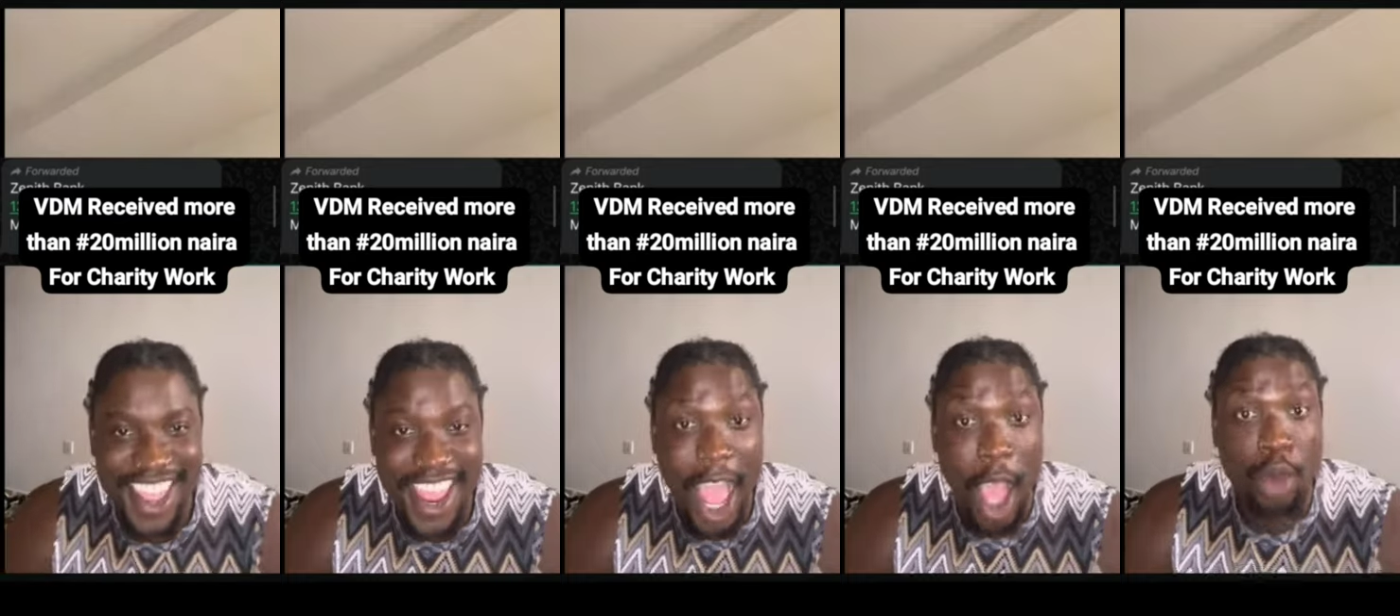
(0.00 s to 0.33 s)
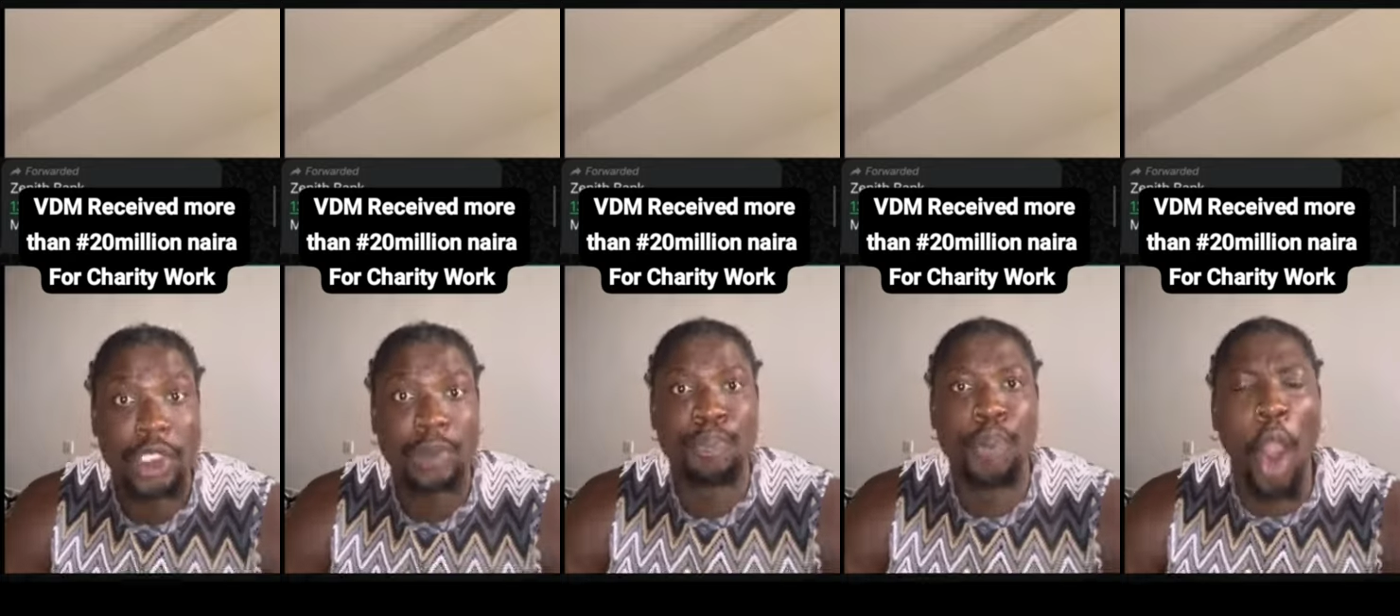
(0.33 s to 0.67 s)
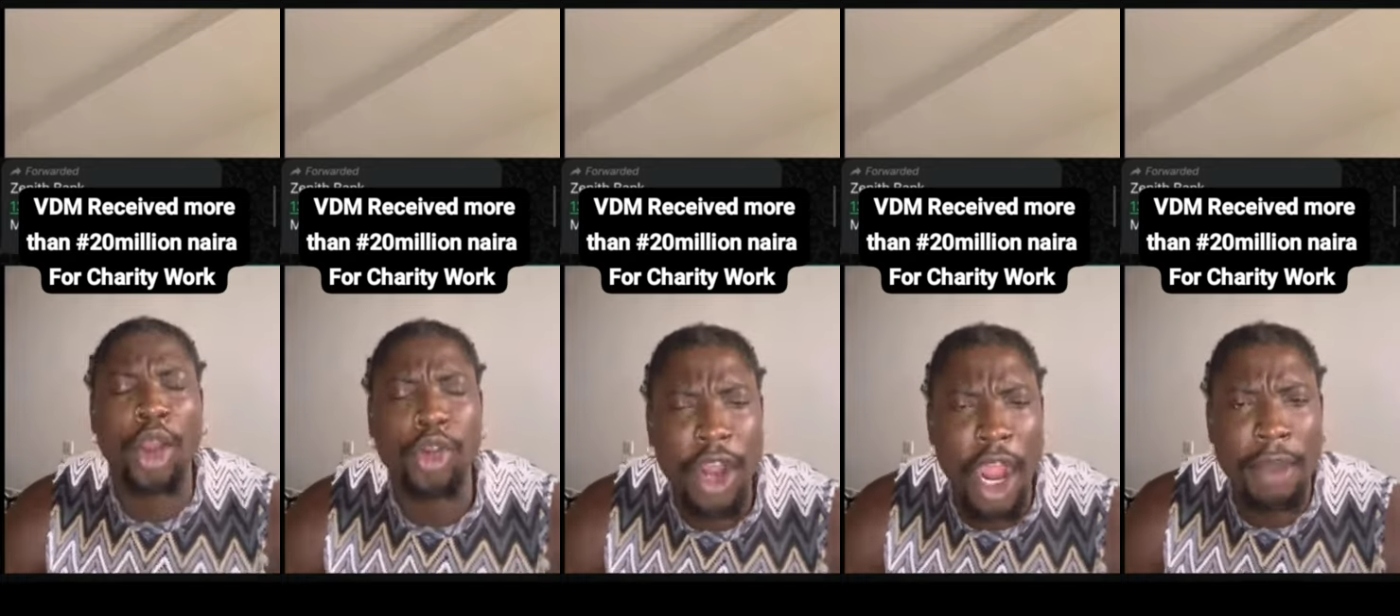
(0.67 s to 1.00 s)
I will
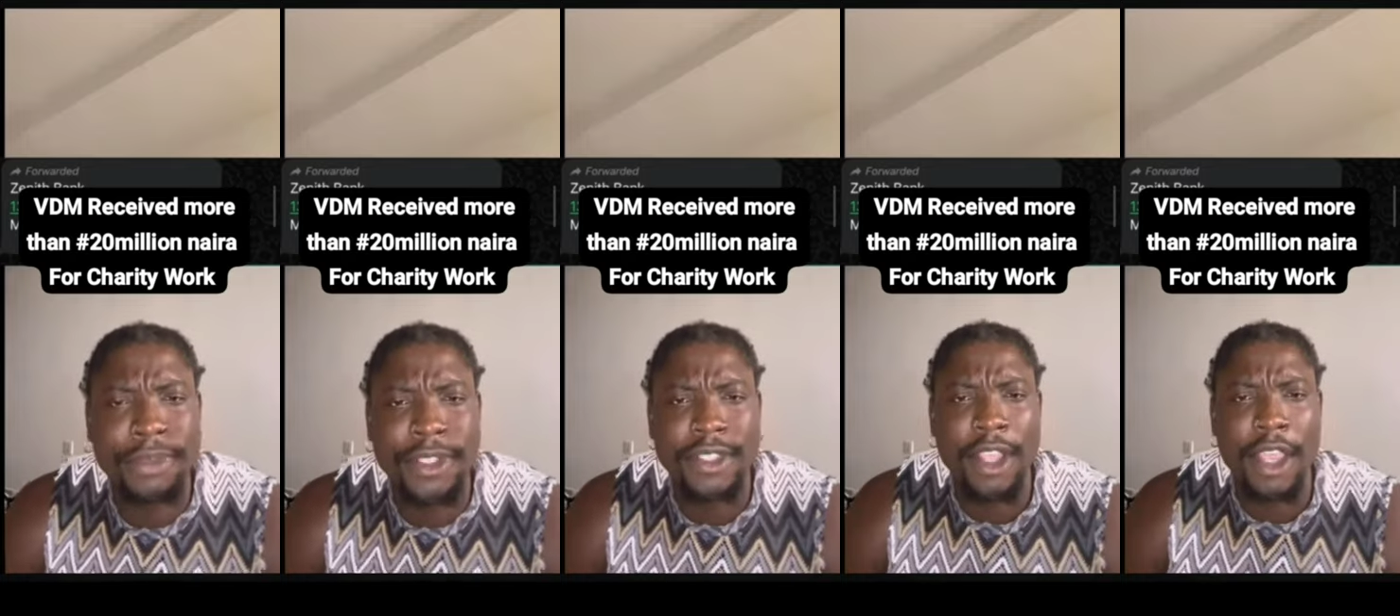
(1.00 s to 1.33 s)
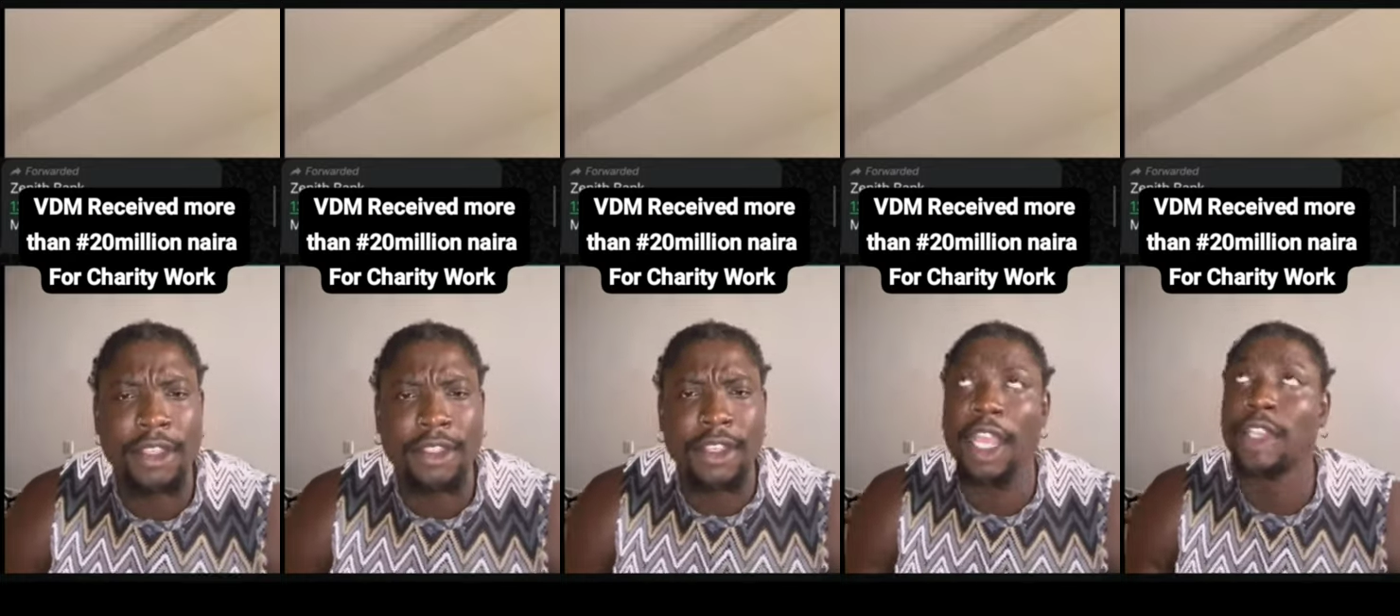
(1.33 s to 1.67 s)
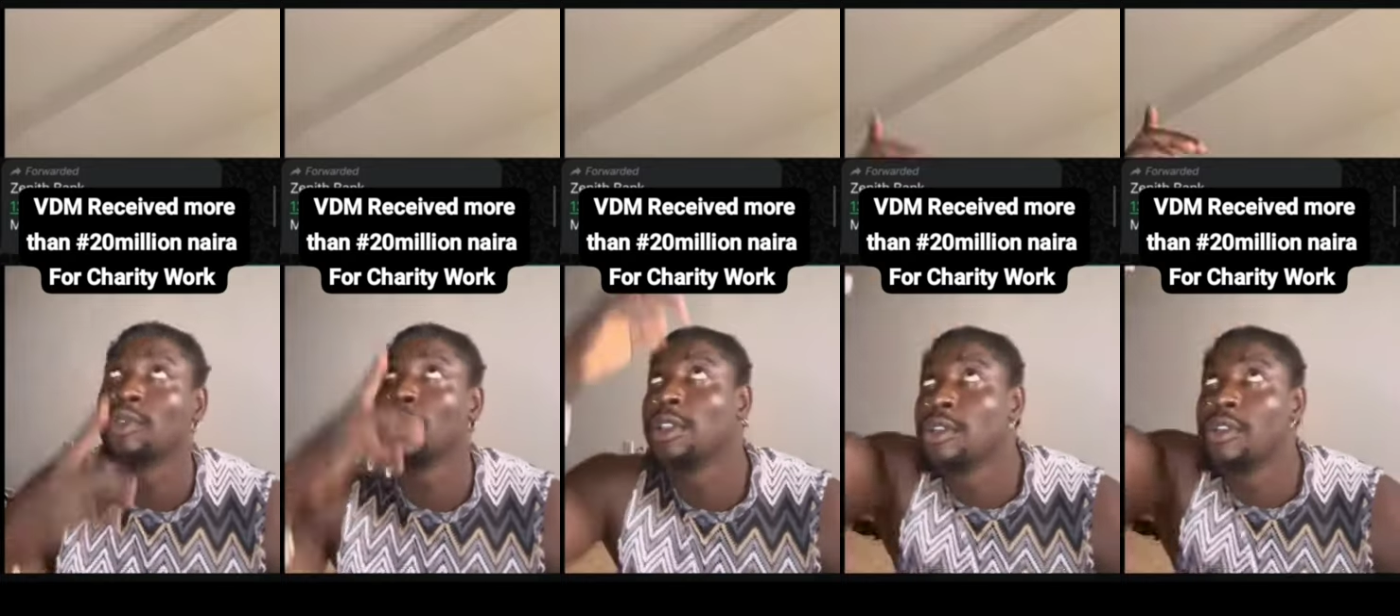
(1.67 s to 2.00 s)
spoil my business. I
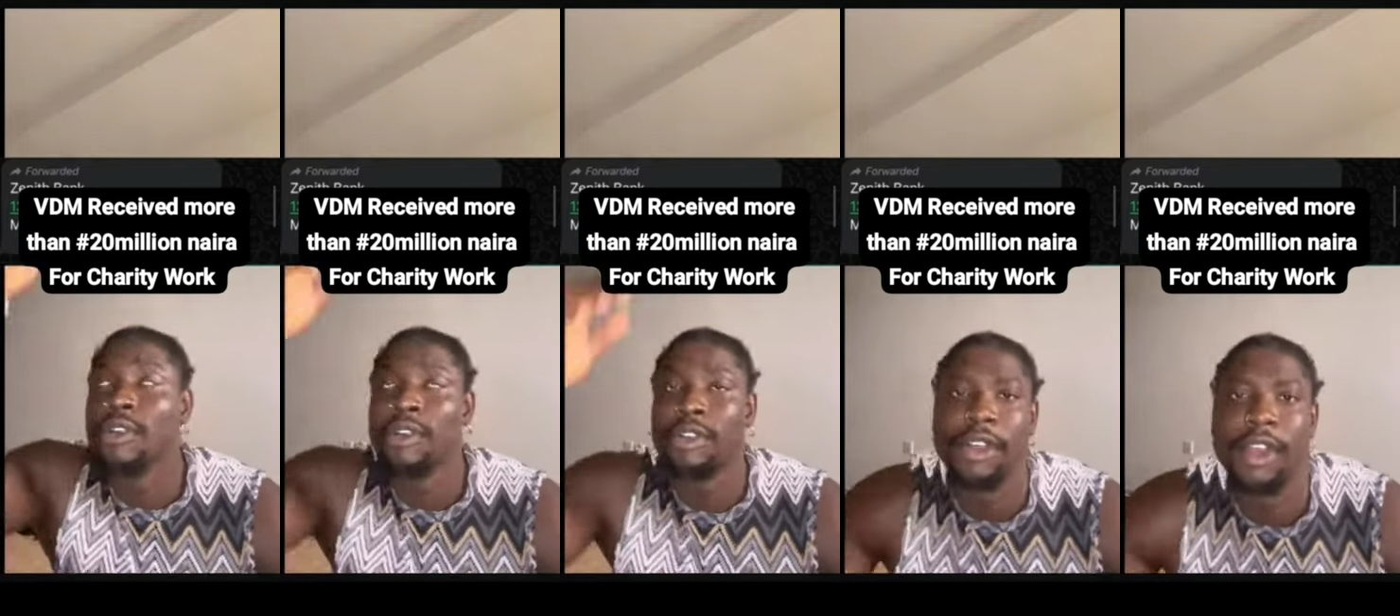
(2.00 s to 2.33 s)
swear to God.